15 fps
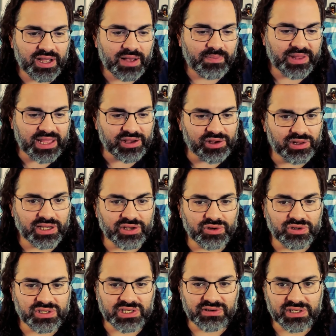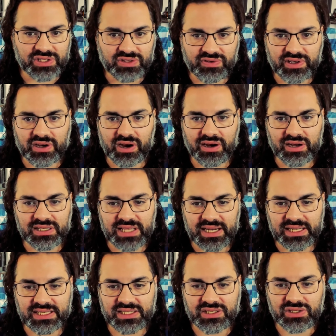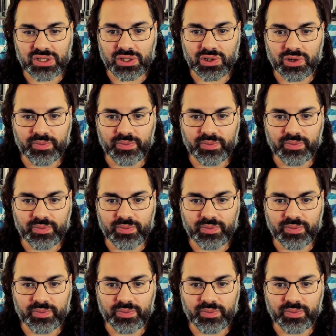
But then you look at your Series 3 cards, and it's so